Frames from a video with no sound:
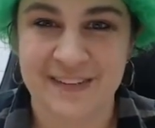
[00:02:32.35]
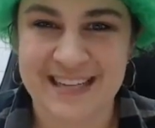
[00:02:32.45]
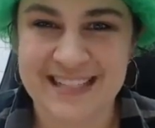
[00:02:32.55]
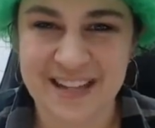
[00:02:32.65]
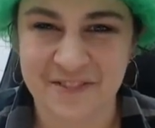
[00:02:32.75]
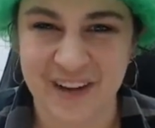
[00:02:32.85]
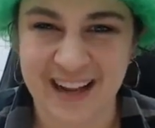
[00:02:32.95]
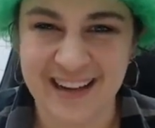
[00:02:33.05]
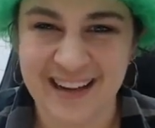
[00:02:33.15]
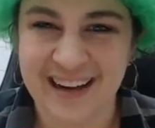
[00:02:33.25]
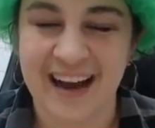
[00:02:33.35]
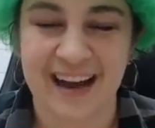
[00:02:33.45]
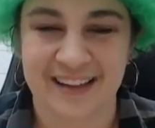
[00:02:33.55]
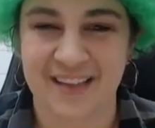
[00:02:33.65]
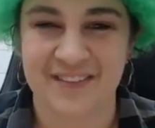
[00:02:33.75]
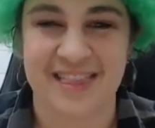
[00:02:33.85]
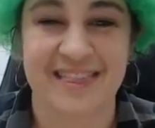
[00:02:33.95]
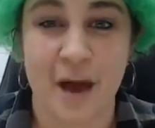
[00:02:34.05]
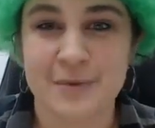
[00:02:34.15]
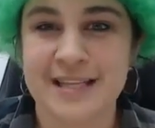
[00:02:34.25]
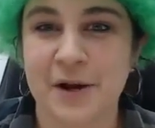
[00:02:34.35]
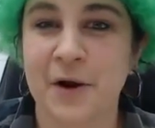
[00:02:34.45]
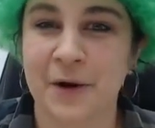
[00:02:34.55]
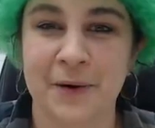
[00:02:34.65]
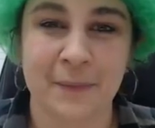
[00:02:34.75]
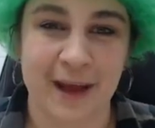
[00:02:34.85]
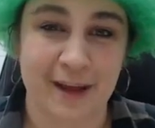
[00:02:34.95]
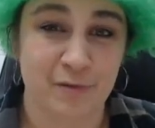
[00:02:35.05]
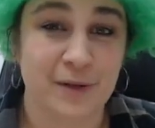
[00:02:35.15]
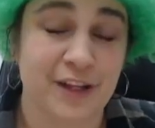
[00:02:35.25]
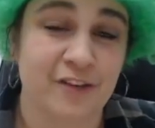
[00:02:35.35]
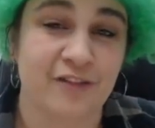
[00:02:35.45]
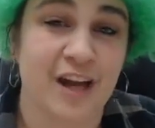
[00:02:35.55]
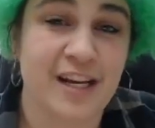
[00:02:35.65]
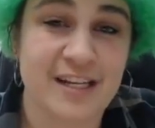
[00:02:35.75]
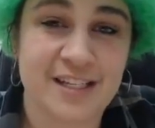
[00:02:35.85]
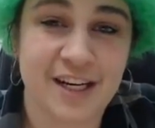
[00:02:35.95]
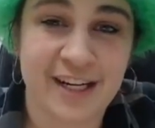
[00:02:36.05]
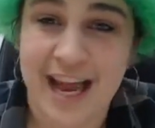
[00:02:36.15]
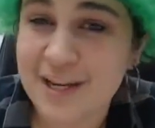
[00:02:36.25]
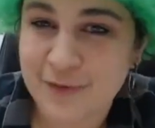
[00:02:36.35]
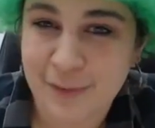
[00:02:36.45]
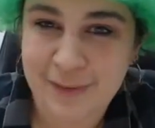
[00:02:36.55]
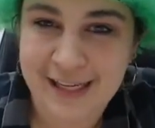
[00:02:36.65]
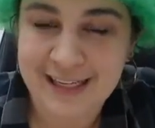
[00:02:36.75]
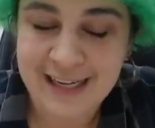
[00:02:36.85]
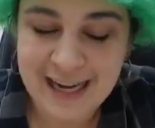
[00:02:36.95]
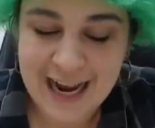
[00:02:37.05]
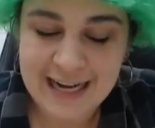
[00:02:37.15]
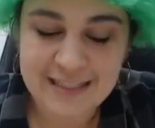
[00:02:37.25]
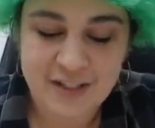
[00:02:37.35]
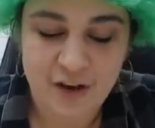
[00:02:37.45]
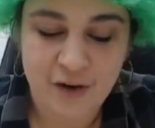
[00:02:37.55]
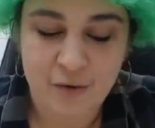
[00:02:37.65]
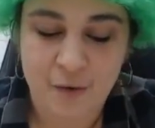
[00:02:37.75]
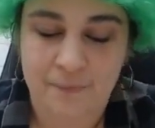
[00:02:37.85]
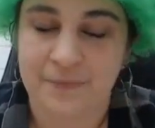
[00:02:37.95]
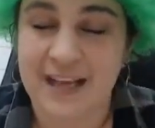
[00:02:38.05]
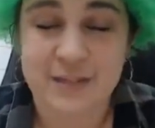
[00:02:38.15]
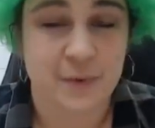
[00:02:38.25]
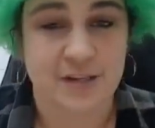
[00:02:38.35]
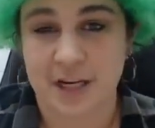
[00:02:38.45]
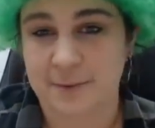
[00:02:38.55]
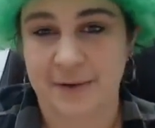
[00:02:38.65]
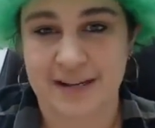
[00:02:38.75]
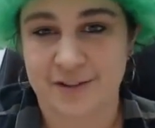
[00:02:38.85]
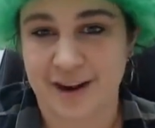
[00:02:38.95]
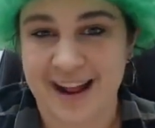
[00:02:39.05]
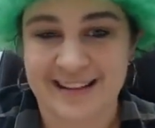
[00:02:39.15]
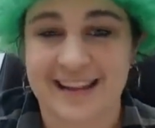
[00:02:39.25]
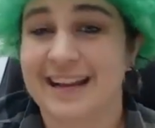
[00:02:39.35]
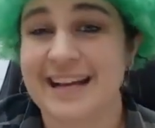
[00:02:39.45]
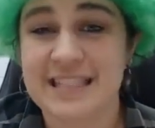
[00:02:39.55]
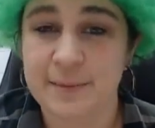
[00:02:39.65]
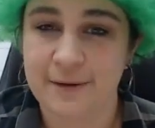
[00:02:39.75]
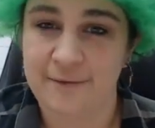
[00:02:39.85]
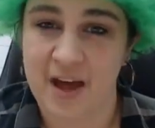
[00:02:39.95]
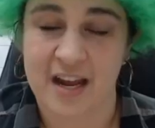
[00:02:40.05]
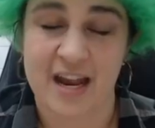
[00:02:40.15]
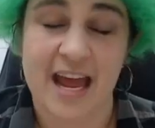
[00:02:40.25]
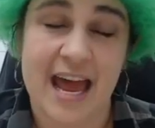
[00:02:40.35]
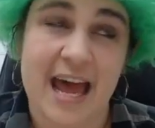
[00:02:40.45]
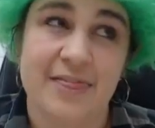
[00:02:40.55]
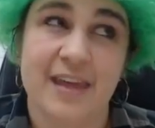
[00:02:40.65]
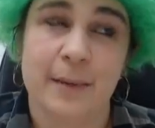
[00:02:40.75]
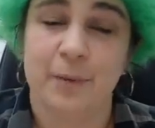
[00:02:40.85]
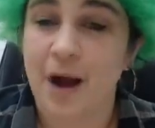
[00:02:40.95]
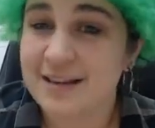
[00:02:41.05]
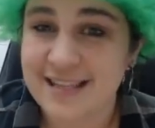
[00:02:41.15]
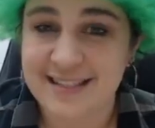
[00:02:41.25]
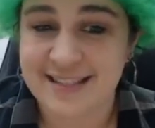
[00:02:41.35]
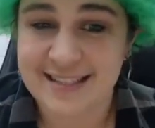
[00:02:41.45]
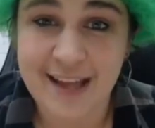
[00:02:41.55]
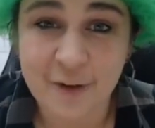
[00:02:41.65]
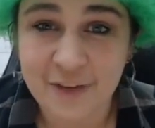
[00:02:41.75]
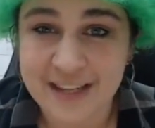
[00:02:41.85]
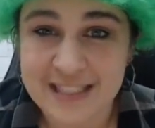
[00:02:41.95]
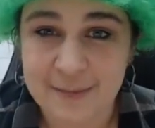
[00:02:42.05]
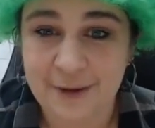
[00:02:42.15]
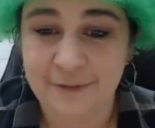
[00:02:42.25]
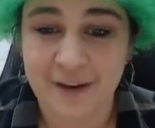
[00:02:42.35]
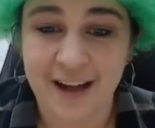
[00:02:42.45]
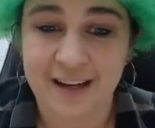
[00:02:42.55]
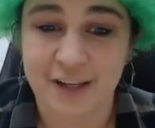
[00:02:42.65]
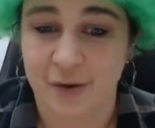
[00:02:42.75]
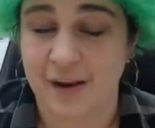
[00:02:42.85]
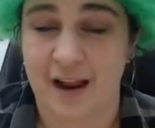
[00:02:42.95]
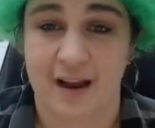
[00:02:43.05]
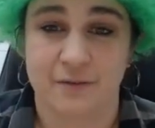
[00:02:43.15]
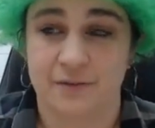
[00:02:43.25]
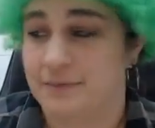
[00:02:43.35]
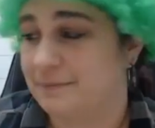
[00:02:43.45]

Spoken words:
Isn't that fun? I love it. That was like her way of building fun into her cash flow plan. And so that's what we talked about yesterday, that it gets to be fun. The process itself gets to be fun. You can have